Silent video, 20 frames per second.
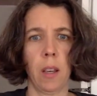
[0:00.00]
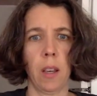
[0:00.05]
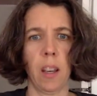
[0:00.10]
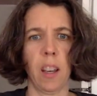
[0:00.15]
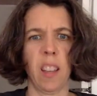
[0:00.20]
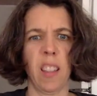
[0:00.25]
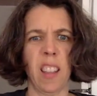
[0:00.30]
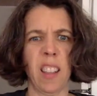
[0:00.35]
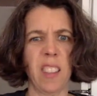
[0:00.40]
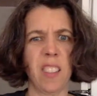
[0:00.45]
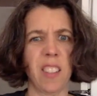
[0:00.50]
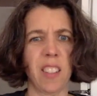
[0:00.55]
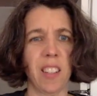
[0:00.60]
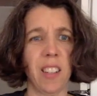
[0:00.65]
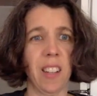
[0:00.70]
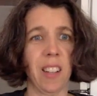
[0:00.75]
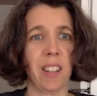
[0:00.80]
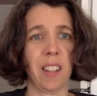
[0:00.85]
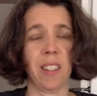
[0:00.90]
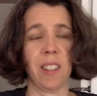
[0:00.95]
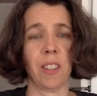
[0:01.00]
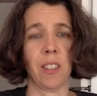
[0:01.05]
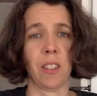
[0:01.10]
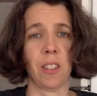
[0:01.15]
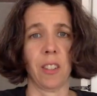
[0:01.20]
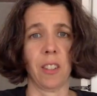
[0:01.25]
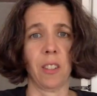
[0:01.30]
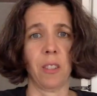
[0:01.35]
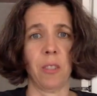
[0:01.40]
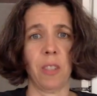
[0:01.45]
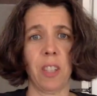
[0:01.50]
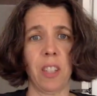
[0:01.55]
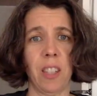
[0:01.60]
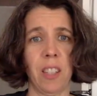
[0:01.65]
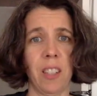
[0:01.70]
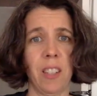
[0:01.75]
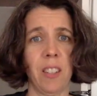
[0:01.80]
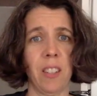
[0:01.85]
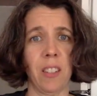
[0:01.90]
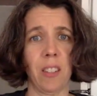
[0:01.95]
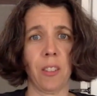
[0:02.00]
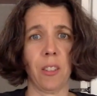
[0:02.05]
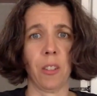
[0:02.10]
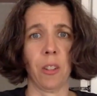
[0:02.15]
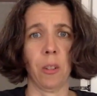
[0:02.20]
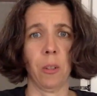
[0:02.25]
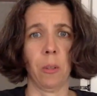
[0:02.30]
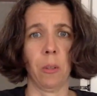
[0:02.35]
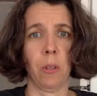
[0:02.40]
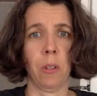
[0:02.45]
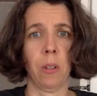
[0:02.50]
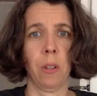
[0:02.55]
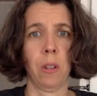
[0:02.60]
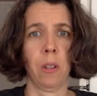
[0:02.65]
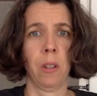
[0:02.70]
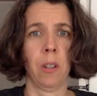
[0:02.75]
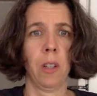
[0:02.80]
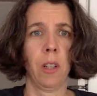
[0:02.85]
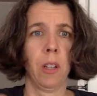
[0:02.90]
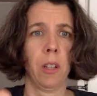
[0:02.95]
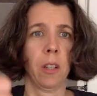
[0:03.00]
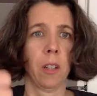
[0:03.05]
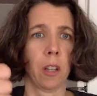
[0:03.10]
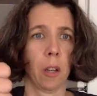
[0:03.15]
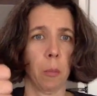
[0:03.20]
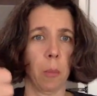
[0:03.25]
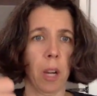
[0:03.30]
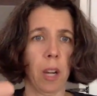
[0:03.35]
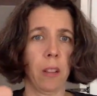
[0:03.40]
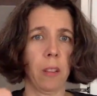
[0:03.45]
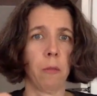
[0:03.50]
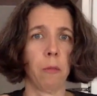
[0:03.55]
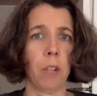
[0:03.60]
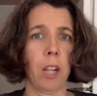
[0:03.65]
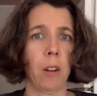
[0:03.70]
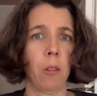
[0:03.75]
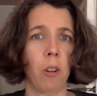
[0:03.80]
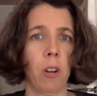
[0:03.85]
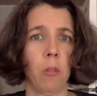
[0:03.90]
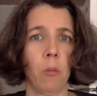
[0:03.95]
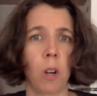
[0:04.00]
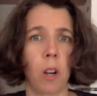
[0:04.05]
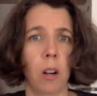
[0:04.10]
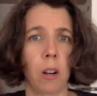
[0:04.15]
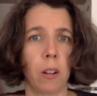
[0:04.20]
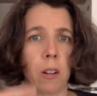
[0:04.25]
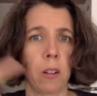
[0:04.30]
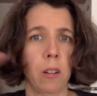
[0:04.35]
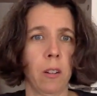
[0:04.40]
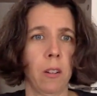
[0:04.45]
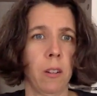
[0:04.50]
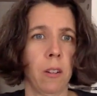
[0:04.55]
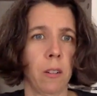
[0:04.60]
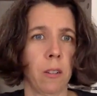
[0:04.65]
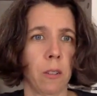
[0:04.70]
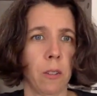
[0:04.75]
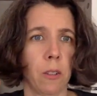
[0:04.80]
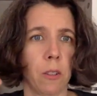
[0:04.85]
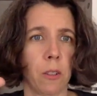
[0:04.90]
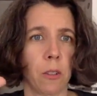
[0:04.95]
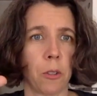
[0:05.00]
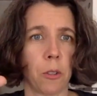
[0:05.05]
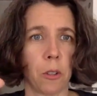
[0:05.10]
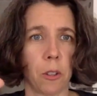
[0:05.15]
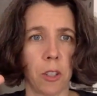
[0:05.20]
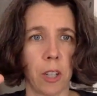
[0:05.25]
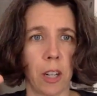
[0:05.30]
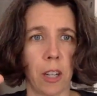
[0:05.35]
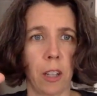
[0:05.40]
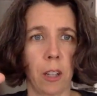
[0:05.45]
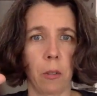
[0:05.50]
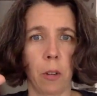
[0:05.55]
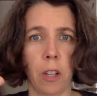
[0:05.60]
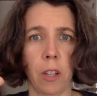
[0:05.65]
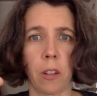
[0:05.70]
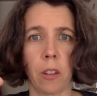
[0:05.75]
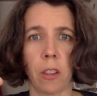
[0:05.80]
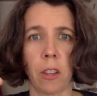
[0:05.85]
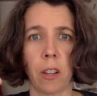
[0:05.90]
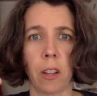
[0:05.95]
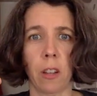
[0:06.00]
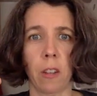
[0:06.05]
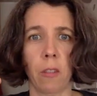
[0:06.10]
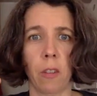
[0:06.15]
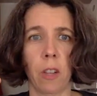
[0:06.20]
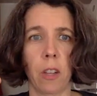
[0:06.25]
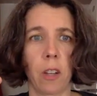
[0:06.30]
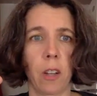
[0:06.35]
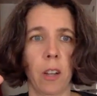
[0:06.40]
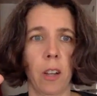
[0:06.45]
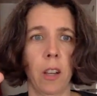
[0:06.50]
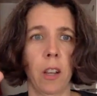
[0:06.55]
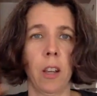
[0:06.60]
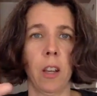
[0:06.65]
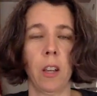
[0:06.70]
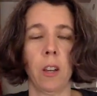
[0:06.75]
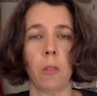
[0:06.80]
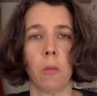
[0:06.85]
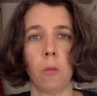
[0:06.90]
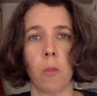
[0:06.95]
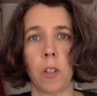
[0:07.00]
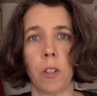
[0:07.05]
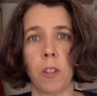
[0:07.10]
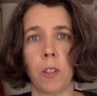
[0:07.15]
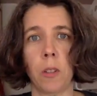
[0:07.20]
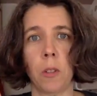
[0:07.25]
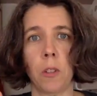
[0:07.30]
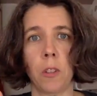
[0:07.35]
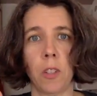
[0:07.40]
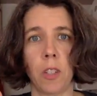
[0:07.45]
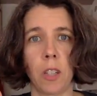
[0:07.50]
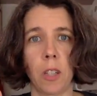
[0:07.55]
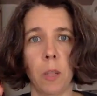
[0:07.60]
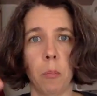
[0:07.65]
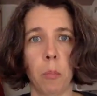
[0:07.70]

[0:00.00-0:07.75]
that's it. It's really easy. So come on, flour and water. Stir daily when you think of it. Once you see